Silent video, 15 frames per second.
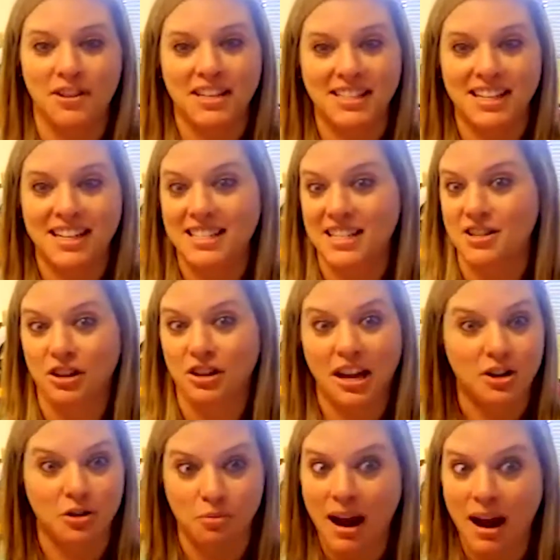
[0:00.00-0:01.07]
these things. And you're
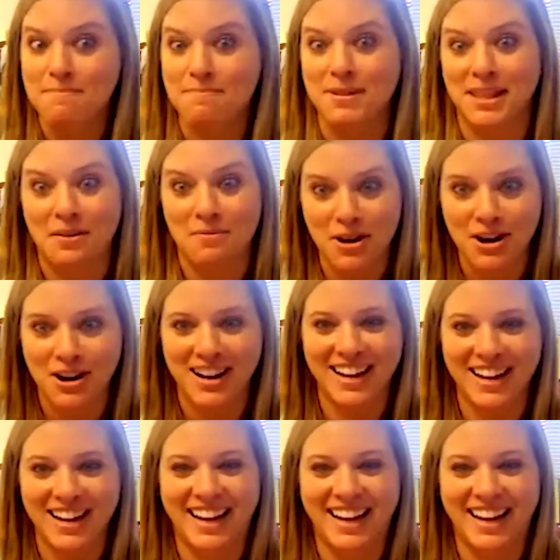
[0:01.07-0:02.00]
like, you're right, but they work.